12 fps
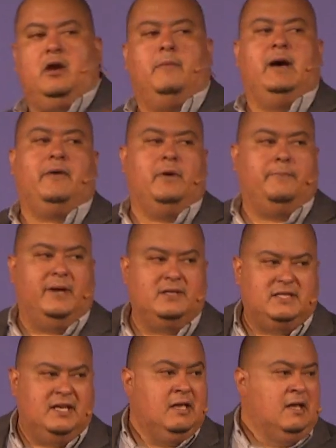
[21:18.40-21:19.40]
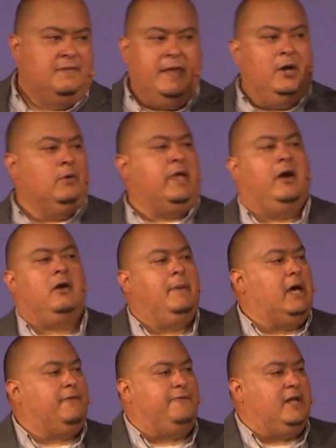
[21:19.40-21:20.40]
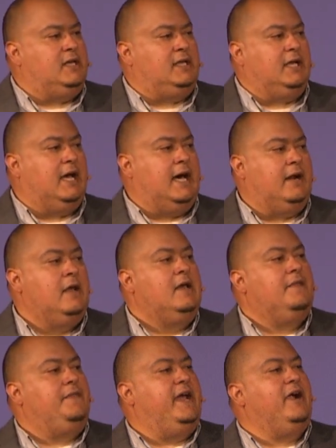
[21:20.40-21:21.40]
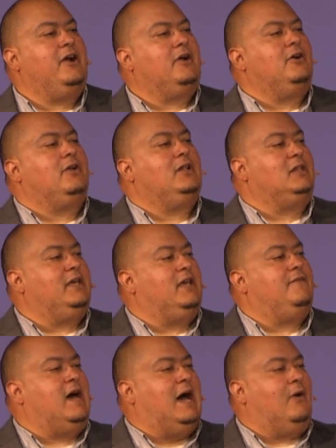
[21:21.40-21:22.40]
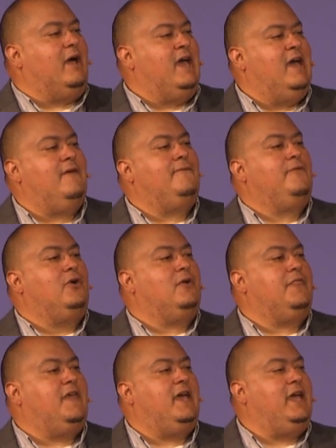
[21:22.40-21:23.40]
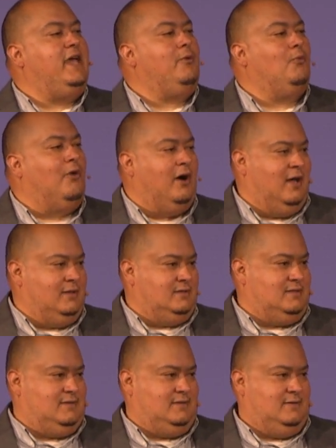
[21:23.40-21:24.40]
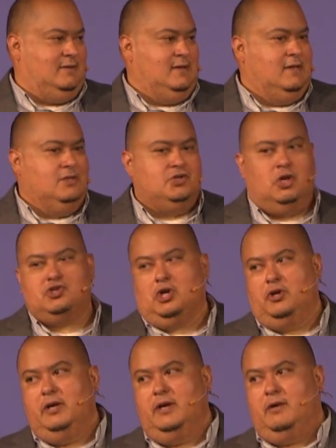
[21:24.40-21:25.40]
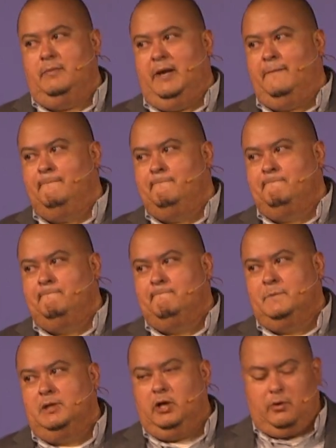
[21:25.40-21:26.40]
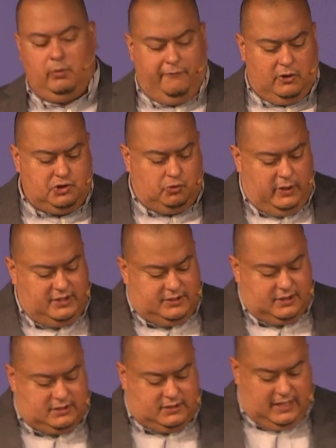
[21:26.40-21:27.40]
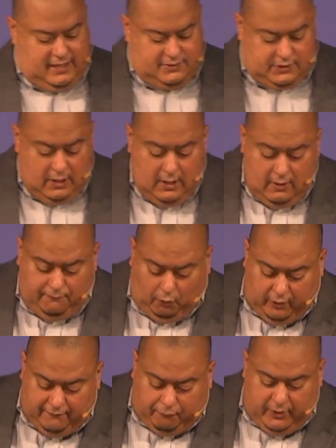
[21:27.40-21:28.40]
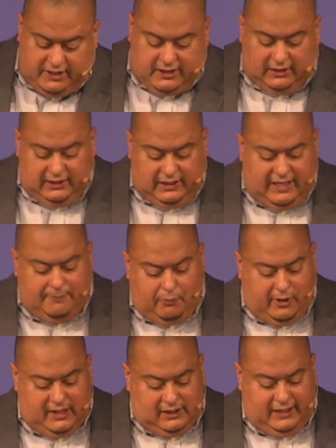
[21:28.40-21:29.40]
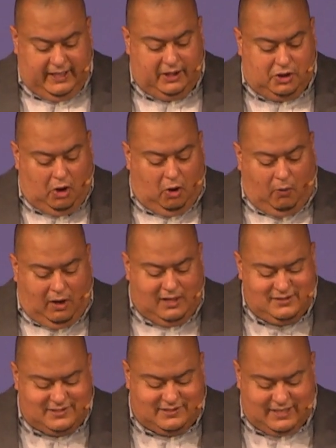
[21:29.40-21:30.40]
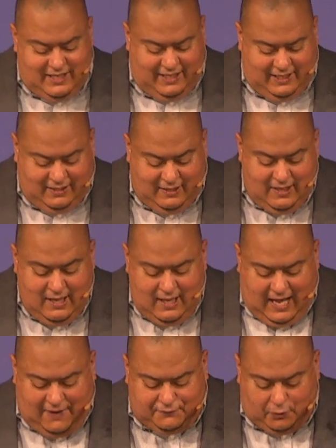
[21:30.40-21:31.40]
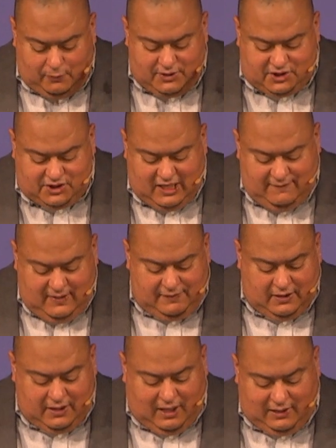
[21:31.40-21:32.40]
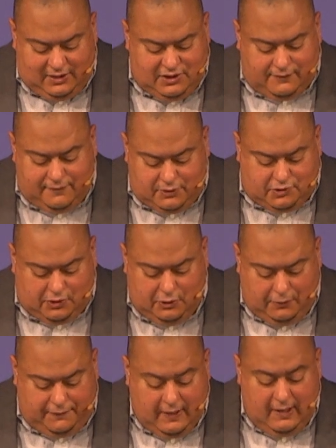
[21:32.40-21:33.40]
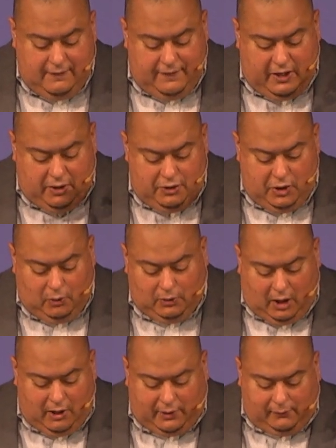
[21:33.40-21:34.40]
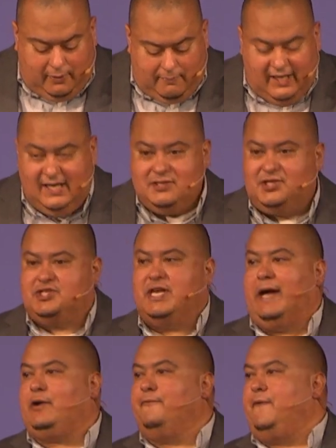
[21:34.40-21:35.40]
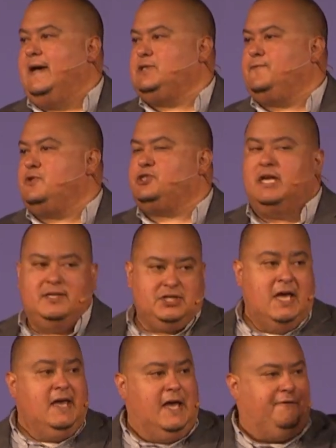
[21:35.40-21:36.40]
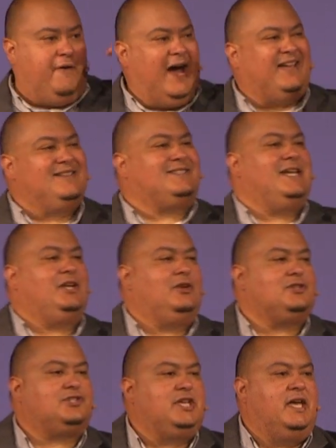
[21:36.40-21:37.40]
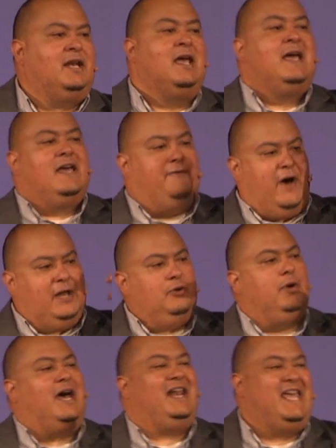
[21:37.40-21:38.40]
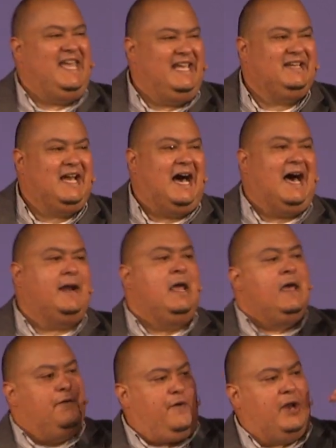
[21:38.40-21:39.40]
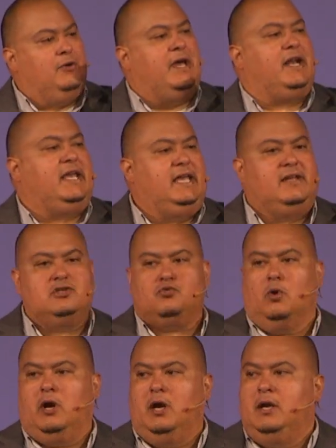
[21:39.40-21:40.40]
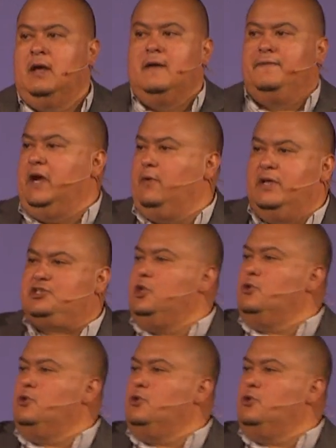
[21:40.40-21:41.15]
about repenting. They don't care about offending God. They're going to live however they want. Church, are you hearing me? Look at what verse 26 says. For if we deliberately go on sinning after receiving the knowledge of the truth, there no longer remains a sacrifice for sins. If I continue to sin, if I do not heed God, if I do not heed His word, there is no